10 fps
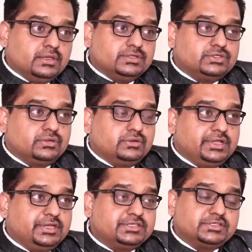So
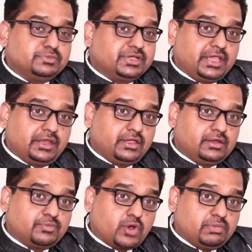it is a
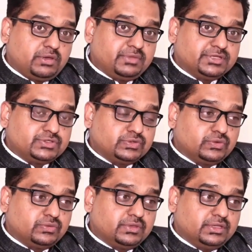mechanical problem, as you
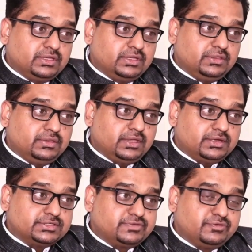know. There
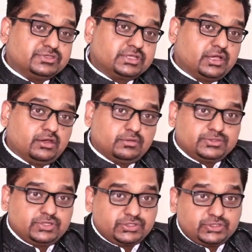is physical
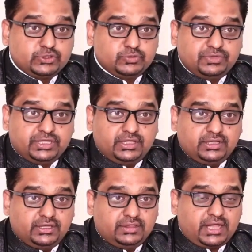obstruction to
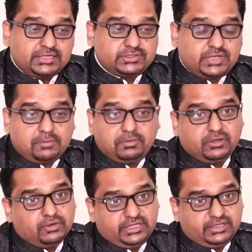breathing, and that's
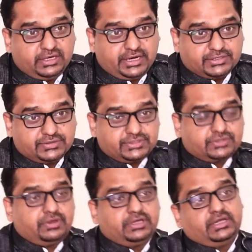happening only in the night. So it's
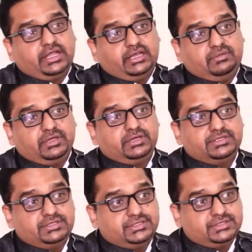quite a dynamic
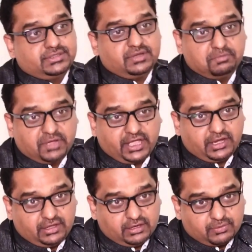disease, a
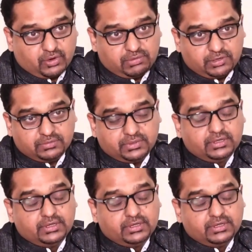mechanical problem